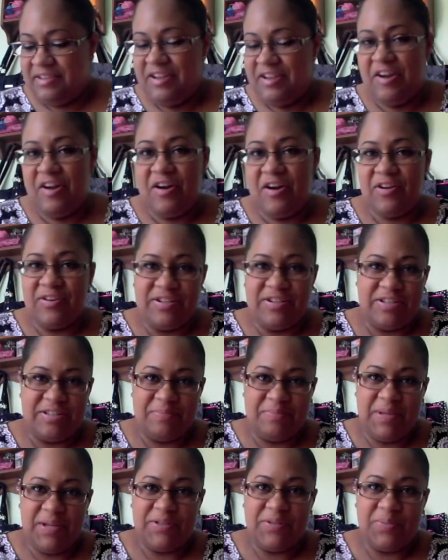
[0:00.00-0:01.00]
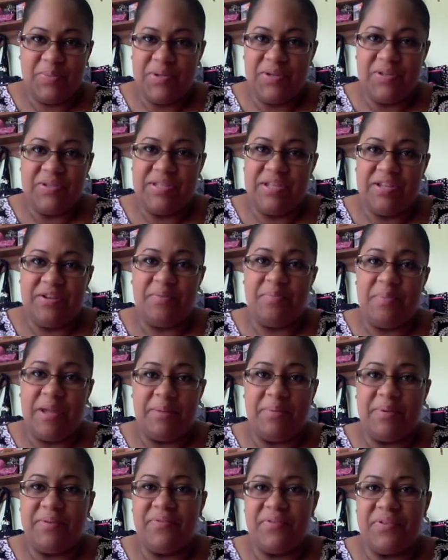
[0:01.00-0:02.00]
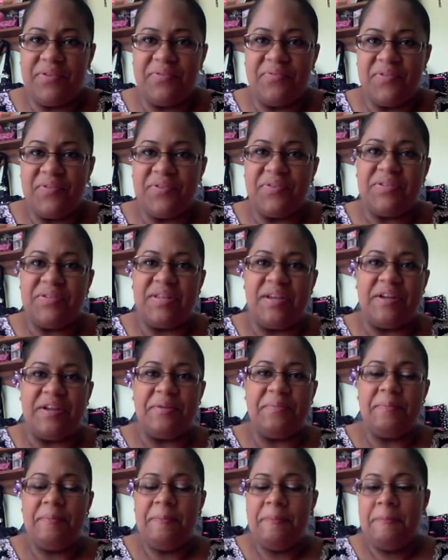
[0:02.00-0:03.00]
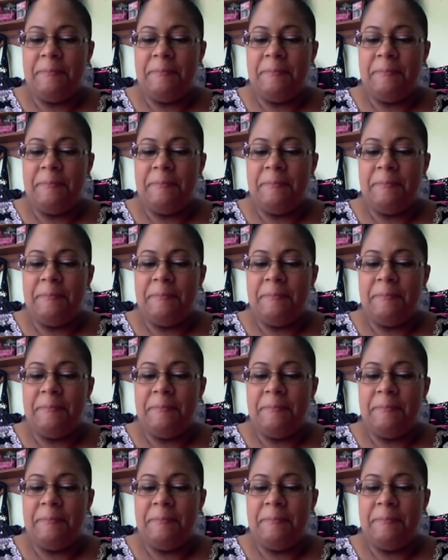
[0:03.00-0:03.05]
Your heart just melts when you see your baby for the first time.